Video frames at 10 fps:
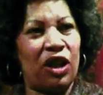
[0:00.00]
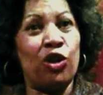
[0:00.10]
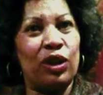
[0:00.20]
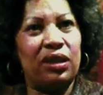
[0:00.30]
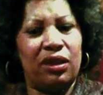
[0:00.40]

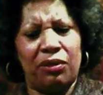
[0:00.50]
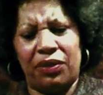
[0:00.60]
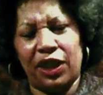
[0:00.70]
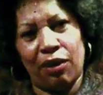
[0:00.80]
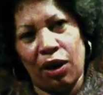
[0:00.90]
good to
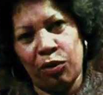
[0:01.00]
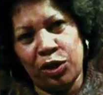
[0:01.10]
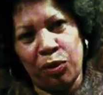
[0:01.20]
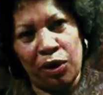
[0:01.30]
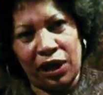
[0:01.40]
figure out
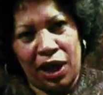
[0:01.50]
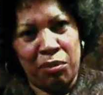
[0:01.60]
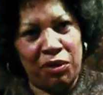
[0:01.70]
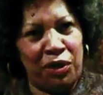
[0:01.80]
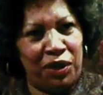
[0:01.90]
which word
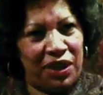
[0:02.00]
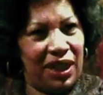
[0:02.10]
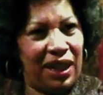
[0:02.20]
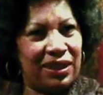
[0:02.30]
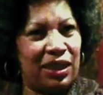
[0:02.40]
came before the
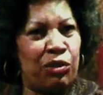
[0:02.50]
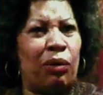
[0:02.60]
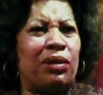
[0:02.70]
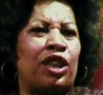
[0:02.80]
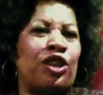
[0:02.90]
next and
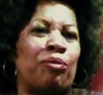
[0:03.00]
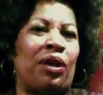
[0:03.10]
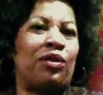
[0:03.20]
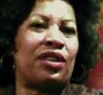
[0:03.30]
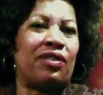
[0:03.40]
what was
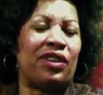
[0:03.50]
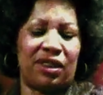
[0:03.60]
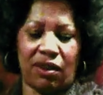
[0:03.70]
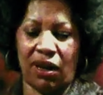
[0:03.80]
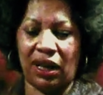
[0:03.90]
explosive
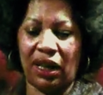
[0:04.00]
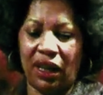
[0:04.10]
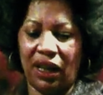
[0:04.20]
and so on.